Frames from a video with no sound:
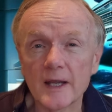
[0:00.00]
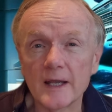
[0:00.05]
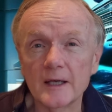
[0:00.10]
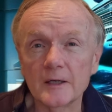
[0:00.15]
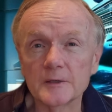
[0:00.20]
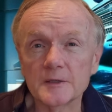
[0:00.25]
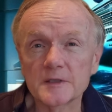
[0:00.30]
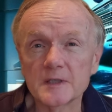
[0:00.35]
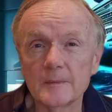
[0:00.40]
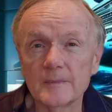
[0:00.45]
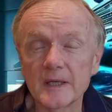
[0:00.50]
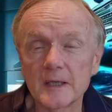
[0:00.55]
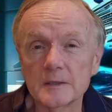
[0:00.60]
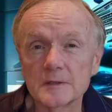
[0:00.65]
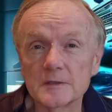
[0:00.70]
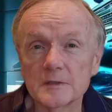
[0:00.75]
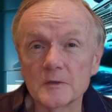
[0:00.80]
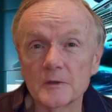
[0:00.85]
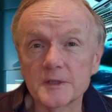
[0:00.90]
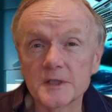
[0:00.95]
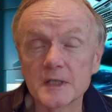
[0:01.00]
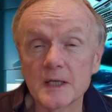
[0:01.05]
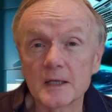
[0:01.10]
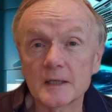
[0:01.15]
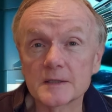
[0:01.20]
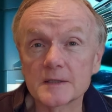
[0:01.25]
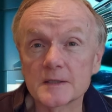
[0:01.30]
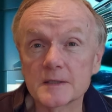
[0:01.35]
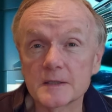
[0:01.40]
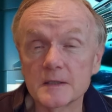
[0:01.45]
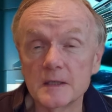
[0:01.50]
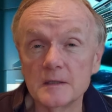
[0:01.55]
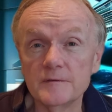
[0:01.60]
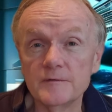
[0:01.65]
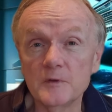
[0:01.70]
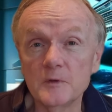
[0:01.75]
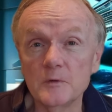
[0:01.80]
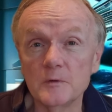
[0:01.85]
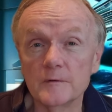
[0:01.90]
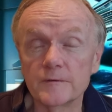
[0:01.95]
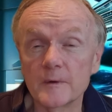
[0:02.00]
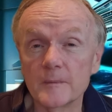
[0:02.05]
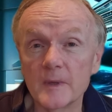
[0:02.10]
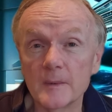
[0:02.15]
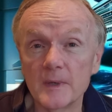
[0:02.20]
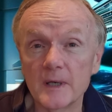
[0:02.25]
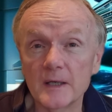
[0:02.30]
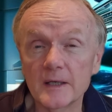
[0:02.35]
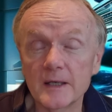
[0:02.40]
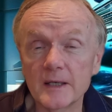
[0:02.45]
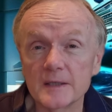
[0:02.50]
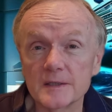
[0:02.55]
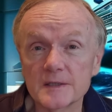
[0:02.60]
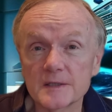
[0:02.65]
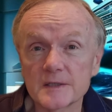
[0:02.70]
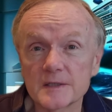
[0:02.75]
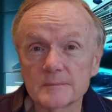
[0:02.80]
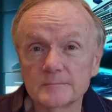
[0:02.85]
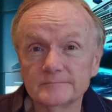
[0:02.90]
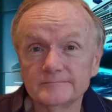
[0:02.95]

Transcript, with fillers: out some exotic seafood from the markets.